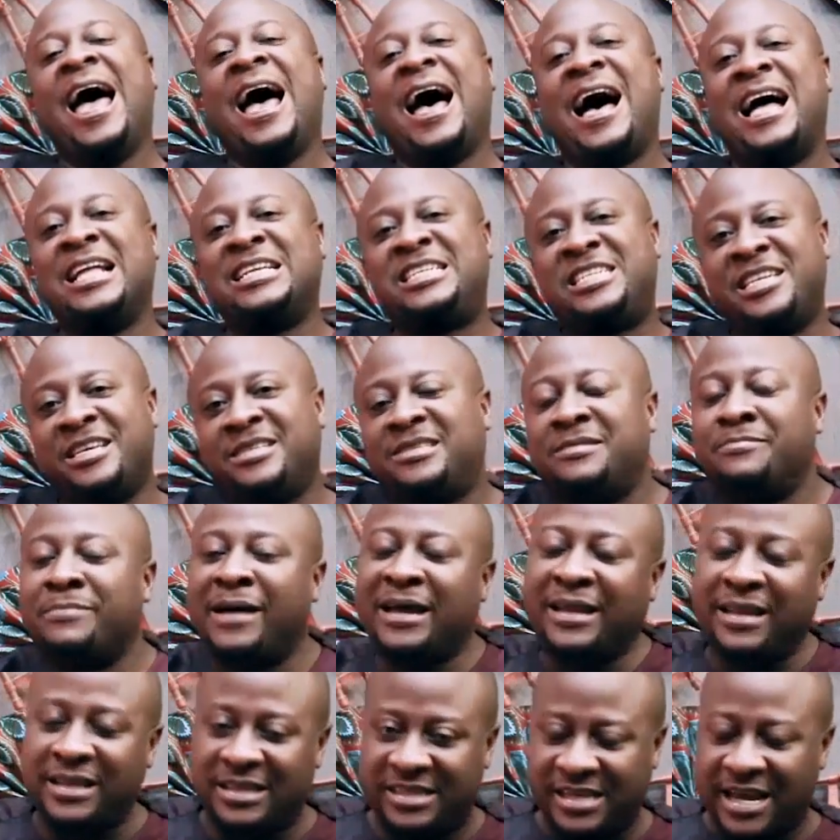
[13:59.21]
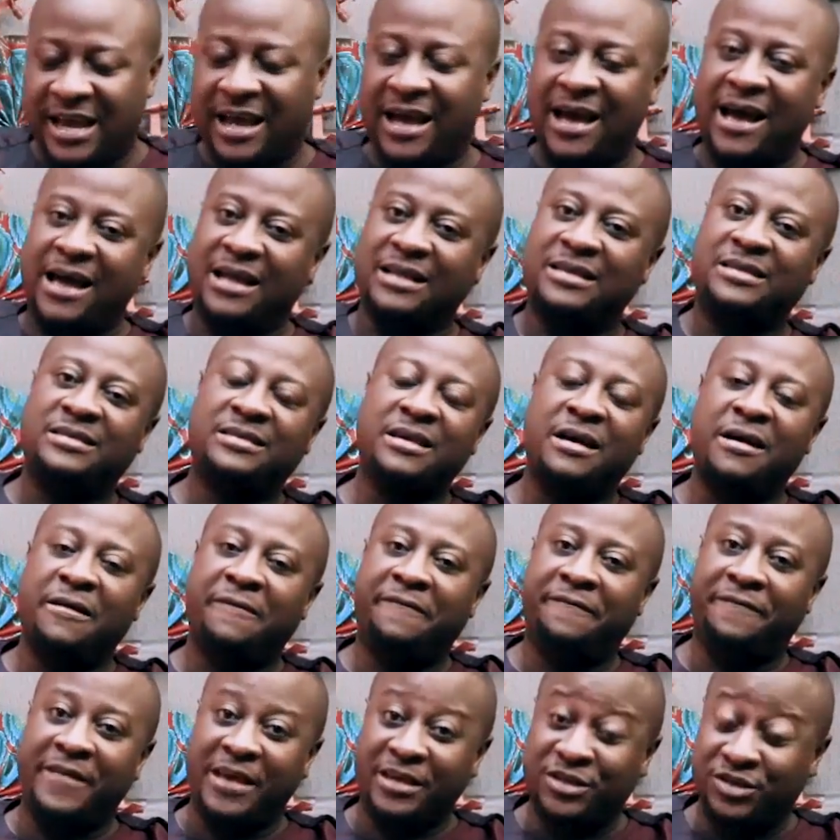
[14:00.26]
And she's manager at
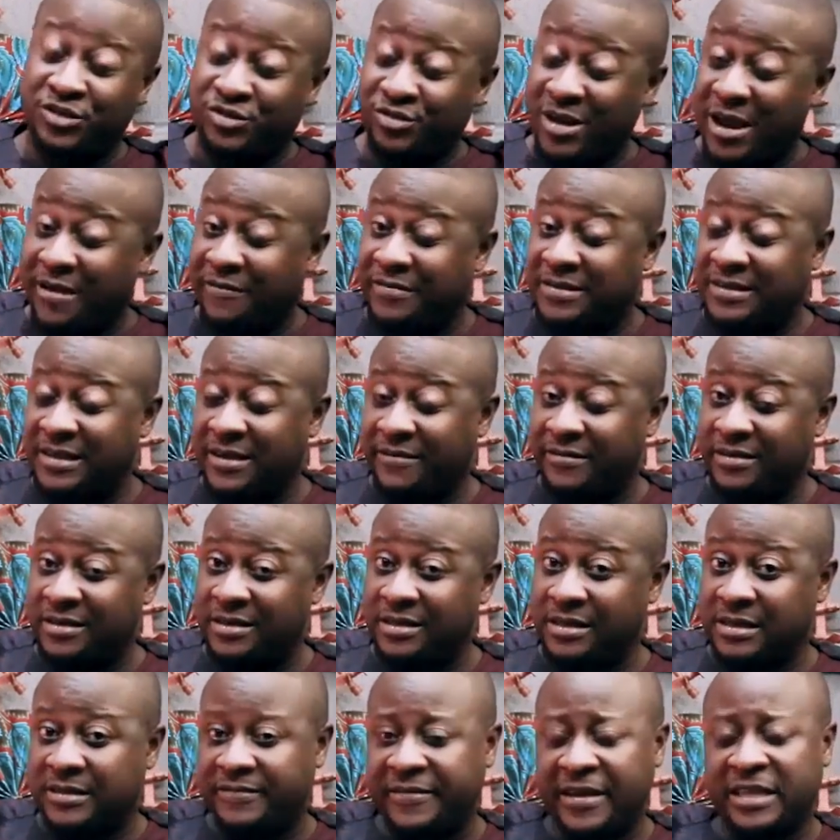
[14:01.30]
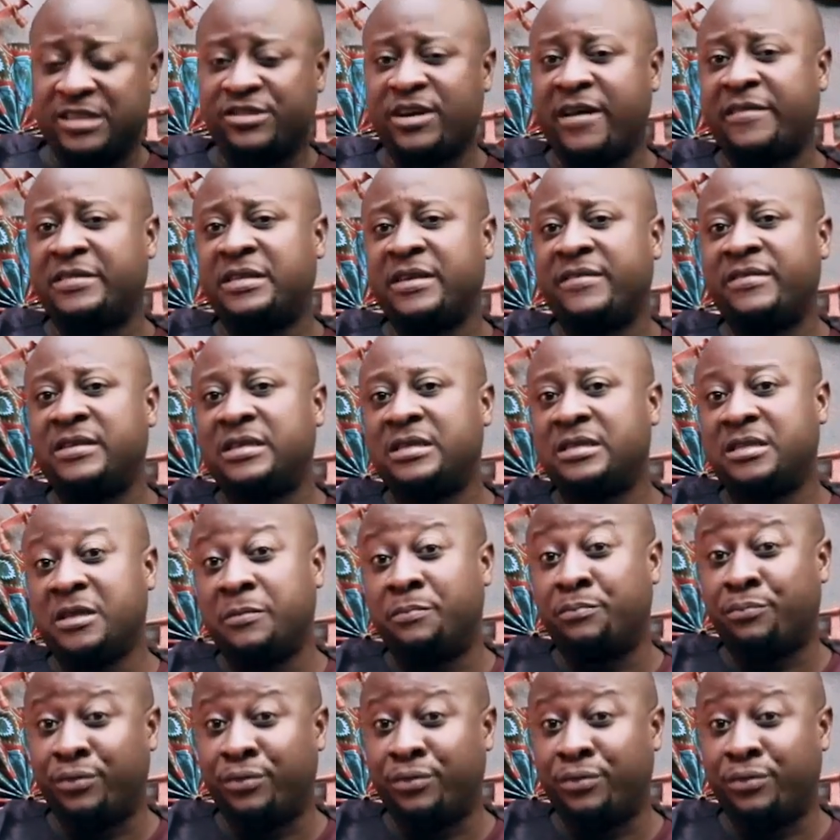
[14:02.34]
FIRST DRIVE SERVICES. FIRST DRIVE SERVICES is a